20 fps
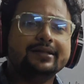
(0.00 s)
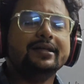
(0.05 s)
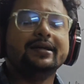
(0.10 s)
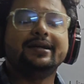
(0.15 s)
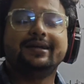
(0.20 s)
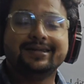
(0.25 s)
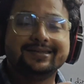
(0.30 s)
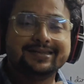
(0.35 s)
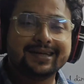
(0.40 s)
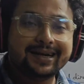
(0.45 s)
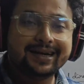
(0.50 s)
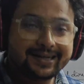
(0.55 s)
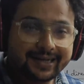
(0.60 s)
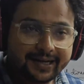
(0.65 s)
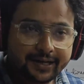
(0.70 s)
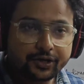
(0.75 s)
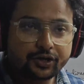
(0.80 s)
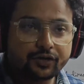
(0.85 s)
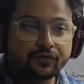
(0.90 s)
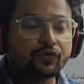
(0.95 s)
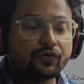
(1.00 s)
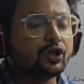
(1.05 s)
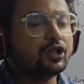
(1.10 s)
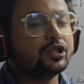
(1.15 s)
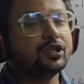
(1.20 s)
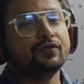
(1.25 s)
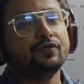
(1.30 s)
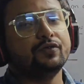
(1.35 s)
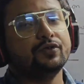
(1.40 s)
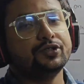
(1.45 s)
then the resultant of
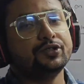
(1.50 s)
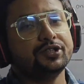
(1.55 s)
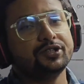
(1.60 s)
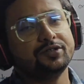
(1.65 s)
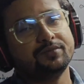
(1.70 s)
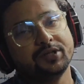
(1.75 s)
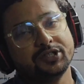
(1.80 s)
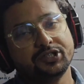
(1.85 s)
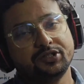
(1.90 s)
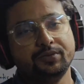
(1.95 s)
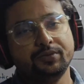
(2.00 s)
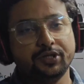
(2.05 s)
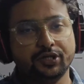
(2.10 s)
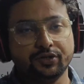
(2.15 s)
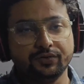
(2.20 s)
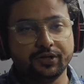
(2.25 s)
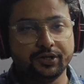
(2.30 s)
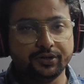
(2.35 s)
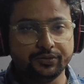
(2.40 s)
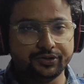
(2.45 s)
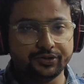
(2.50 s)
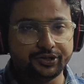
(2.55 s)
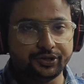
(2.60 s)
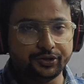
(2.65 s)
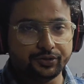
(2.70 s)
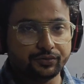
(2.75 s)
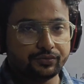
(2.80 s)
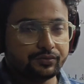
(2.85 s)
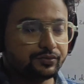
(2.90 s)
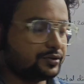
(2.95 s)
all the forces must be equal to
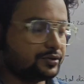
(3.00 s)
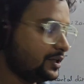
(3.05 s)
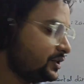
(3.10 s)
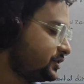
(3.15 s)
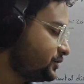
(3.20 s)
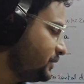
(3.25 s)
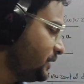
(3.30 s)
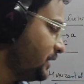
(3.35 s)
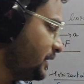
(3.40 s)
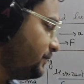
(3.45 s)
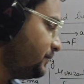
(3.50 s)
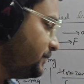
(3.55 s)
0. That's why I